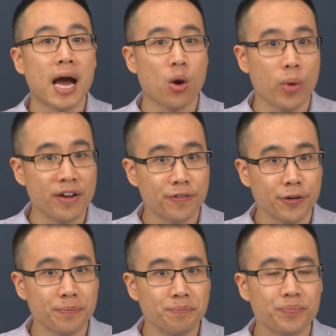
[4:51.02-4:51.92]

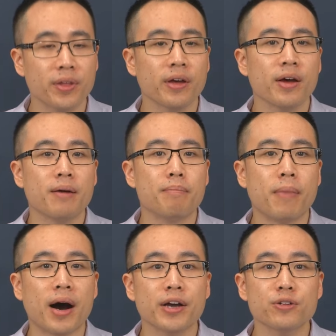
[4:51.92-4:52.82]
However,
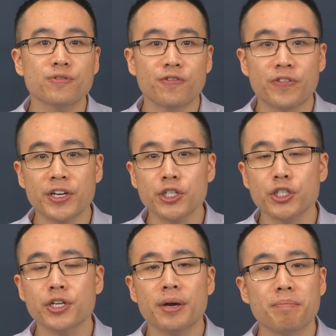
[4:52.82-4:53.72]
mild
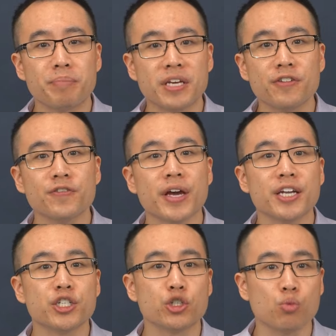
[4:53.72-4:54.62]
fish, beef,
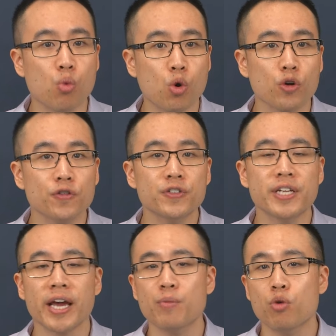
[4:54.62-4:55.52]
and dwarf
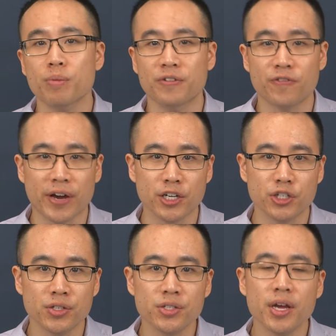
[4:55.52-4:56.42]
tapeworm
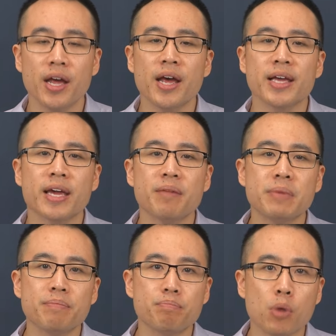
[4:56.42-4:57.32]
infections can
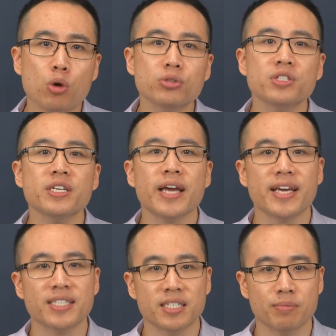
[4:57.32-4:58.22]
be mostly
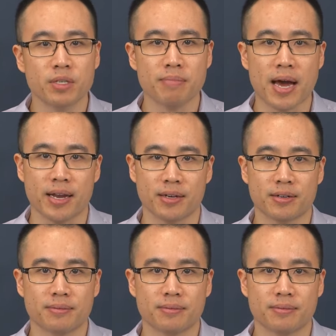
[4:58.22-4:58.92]
asymptomatic.